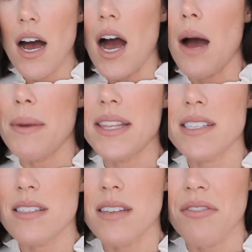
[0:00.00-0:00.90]
Um, and
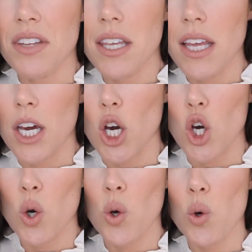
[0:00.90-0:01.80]
this is definitely like a
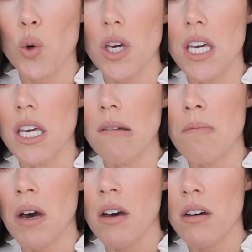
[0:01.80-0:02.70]

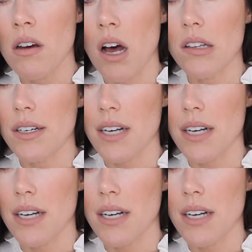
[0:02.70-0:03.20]
cream color,